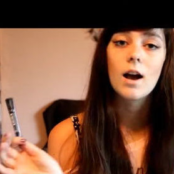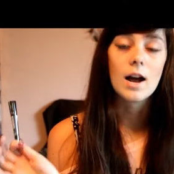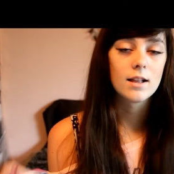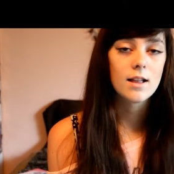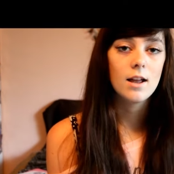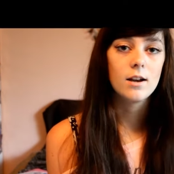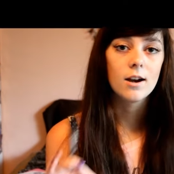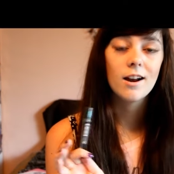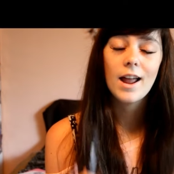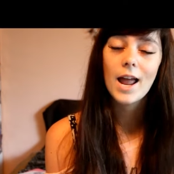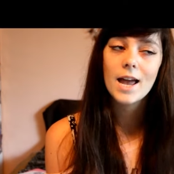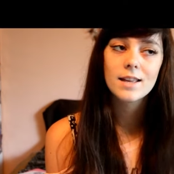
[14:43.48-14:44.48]
eyeliner,
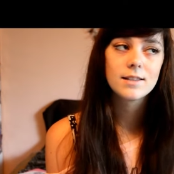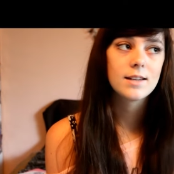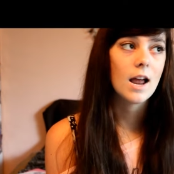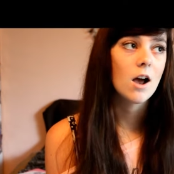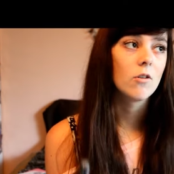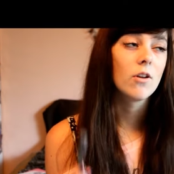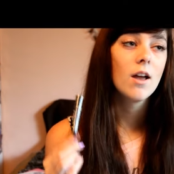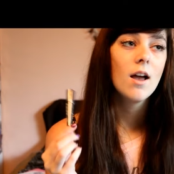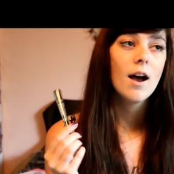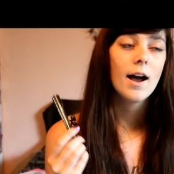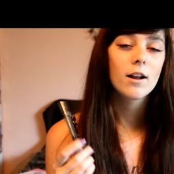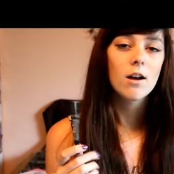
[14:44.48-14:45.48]
hands down.
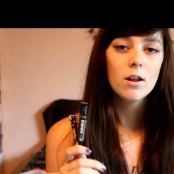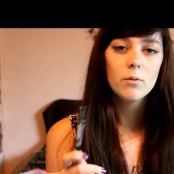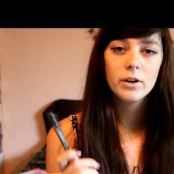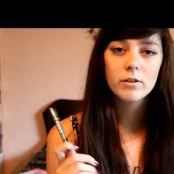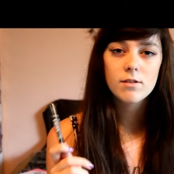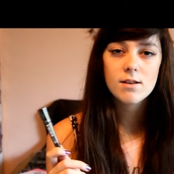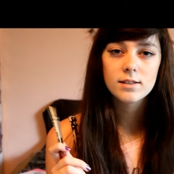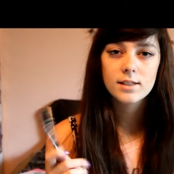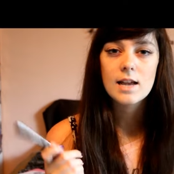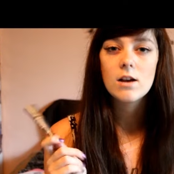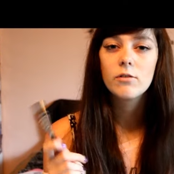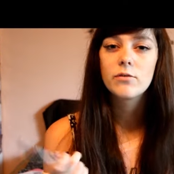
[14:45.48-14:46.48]
I got it when it was on
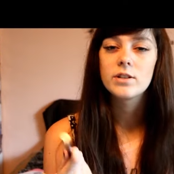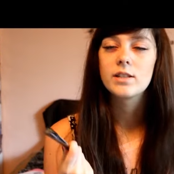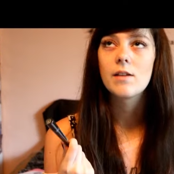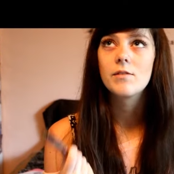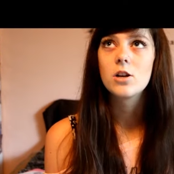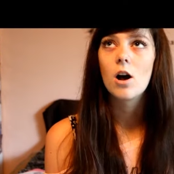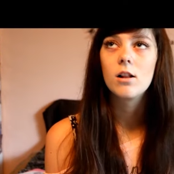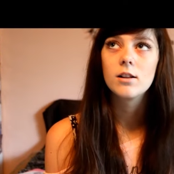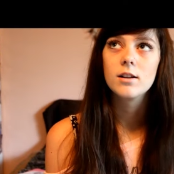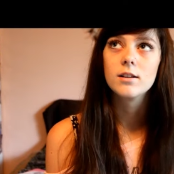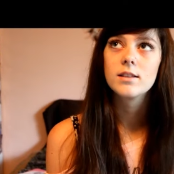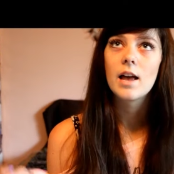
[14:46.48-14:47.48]
sale for seven
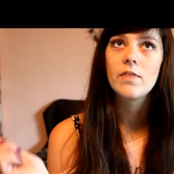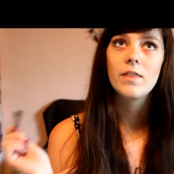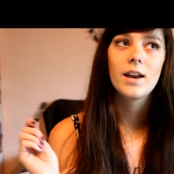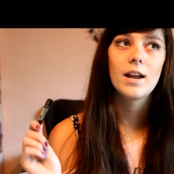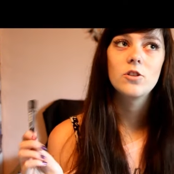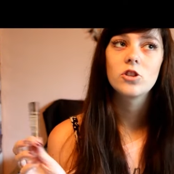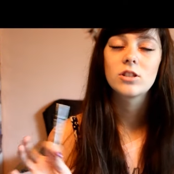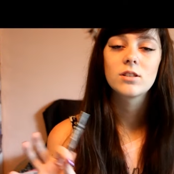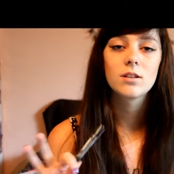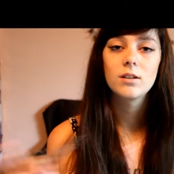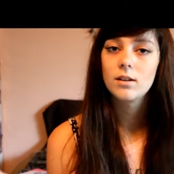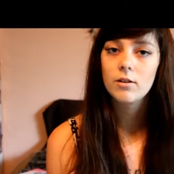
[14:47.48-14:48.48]
dollars, and then I
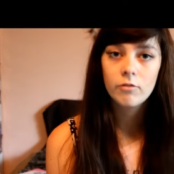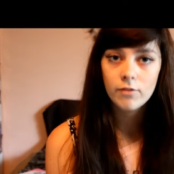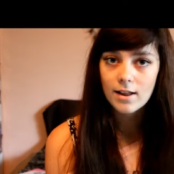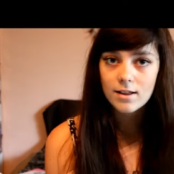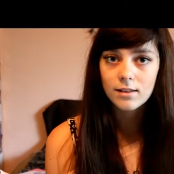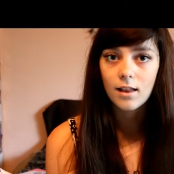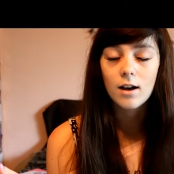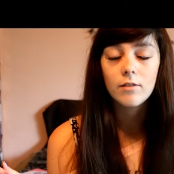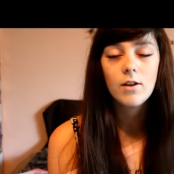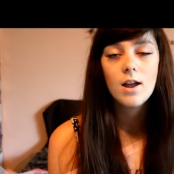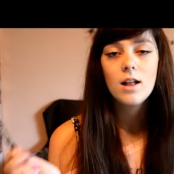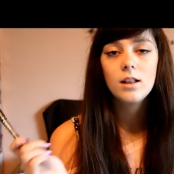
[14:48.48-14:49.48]
just fell in
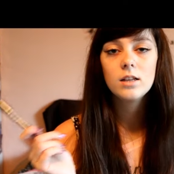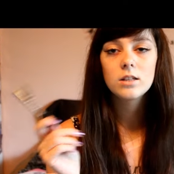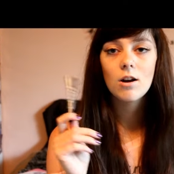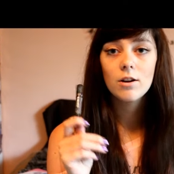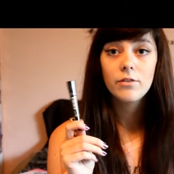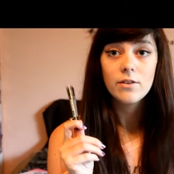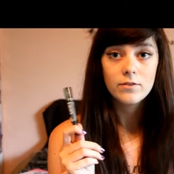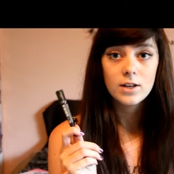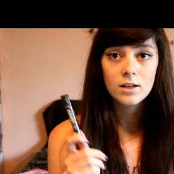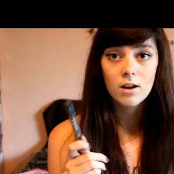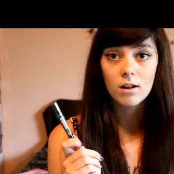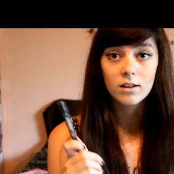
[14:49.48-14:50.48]
love. These are
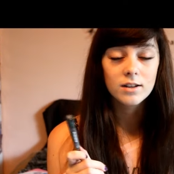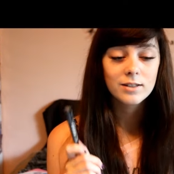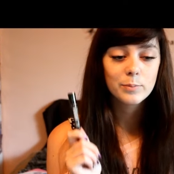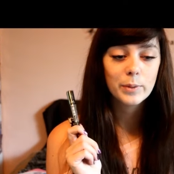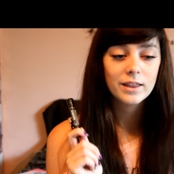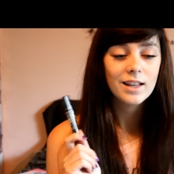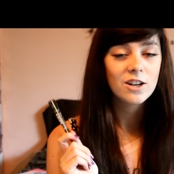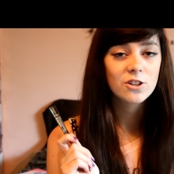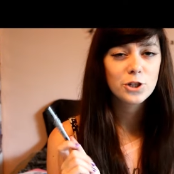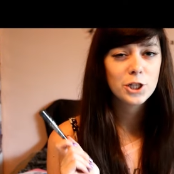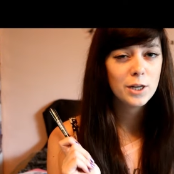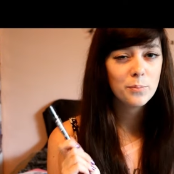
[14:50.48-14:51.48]
fifteen dollars, but they're
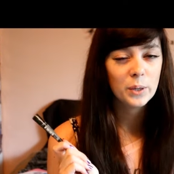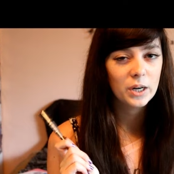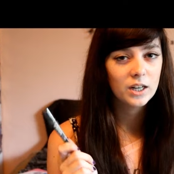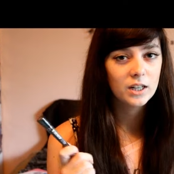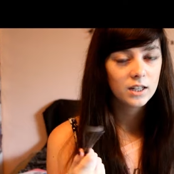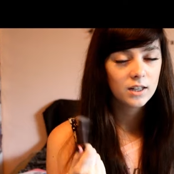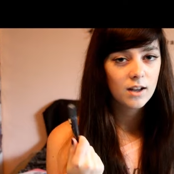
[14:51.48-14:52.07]
cheaper